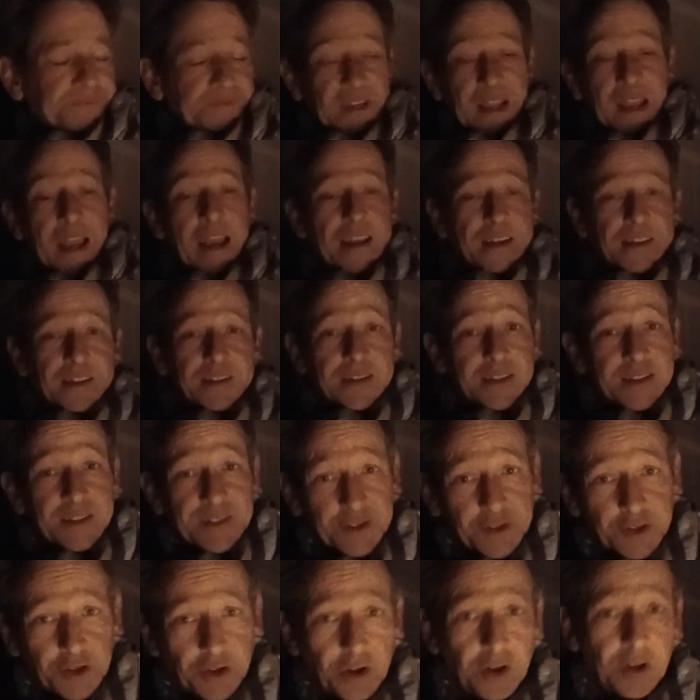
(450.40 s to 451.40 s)
And he's
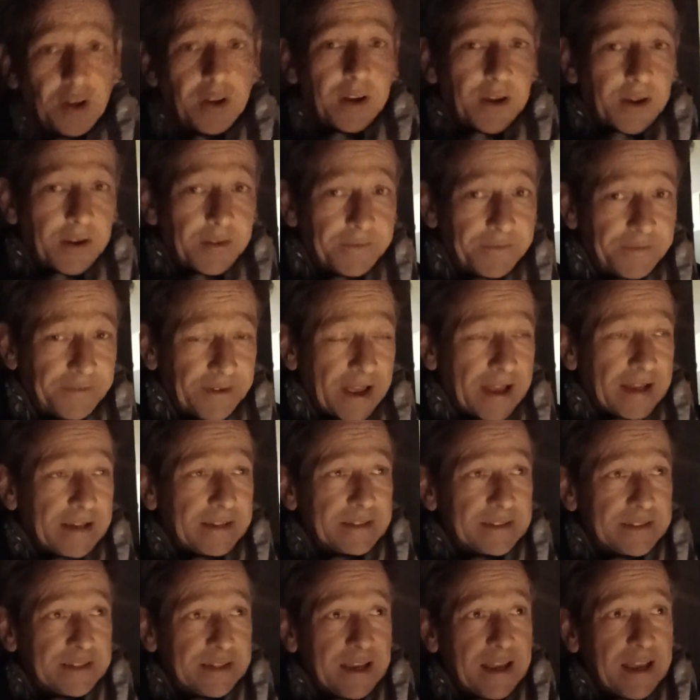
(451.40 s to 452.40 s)
got a
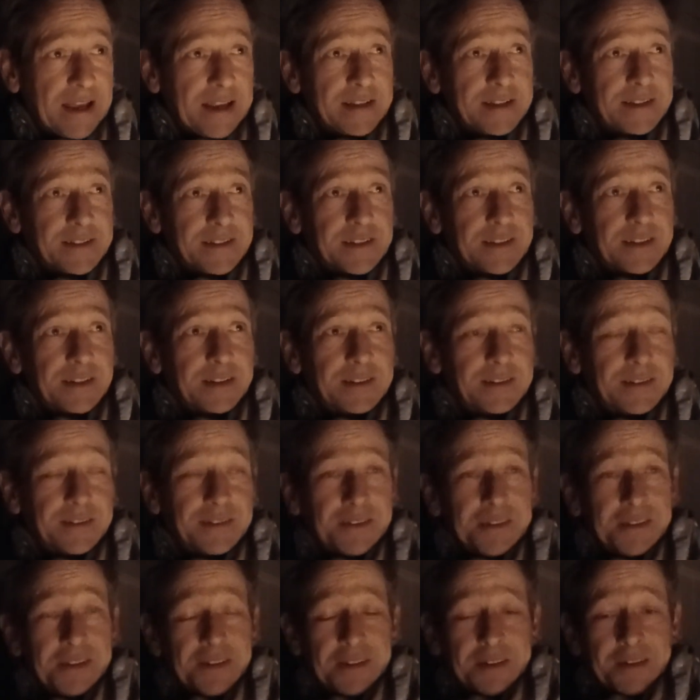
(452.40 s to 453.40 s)
fantastic
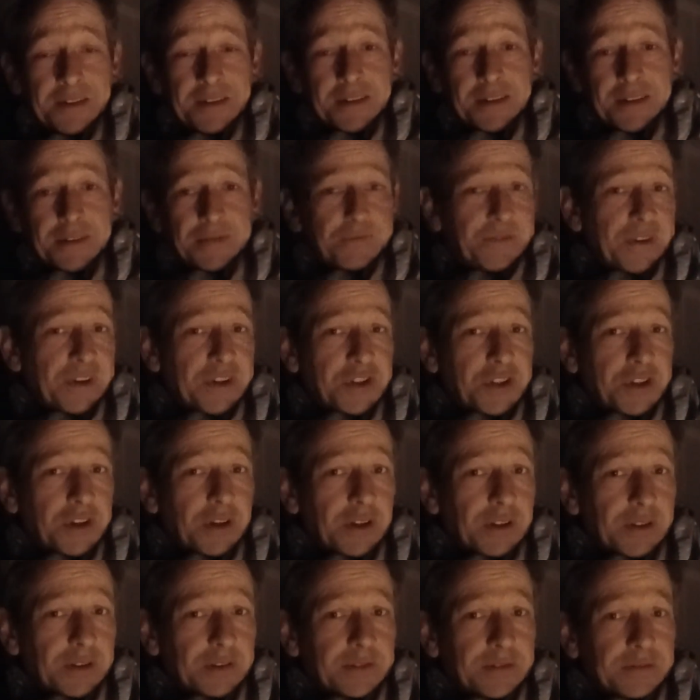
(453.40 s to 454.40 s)
veg
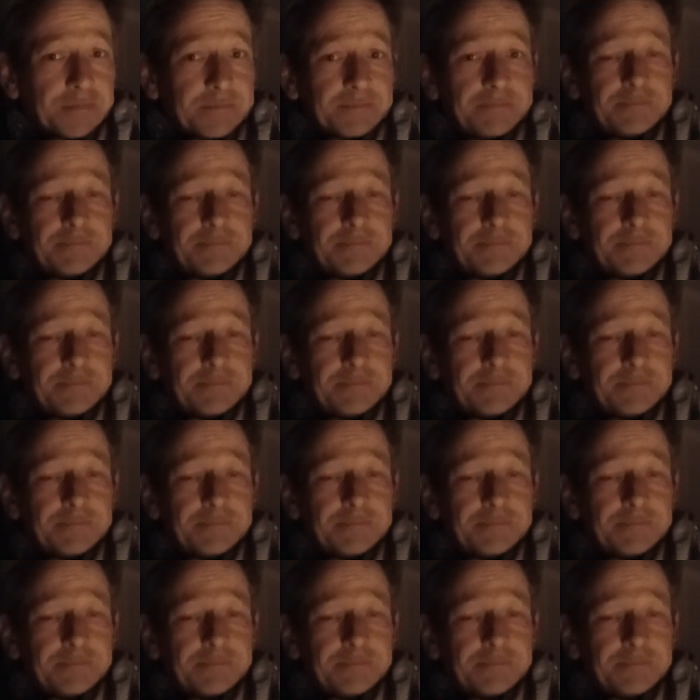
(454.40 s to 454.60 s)
garden.